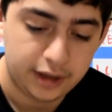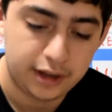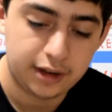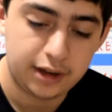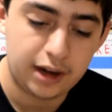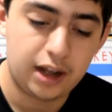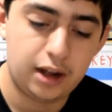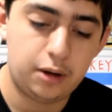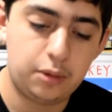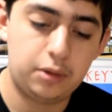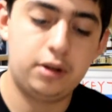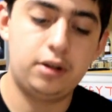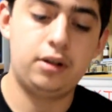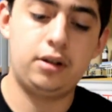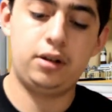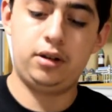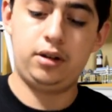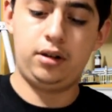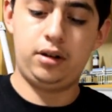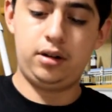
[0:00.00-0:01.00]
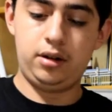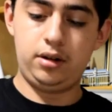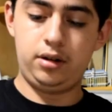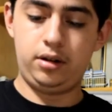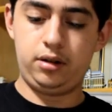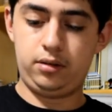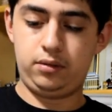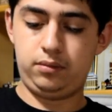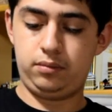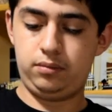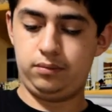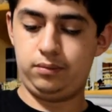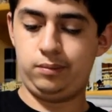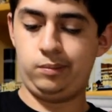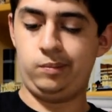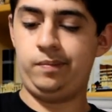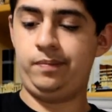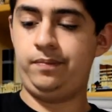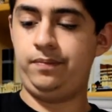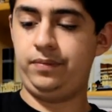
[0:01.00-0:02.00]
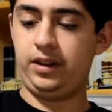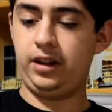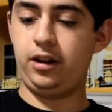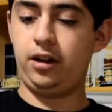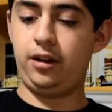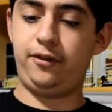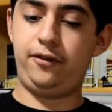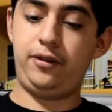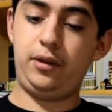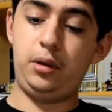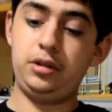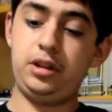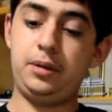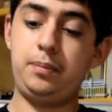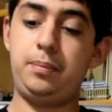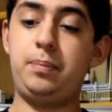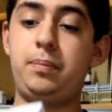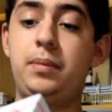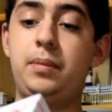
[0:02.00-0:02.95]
in our Mm, in our folded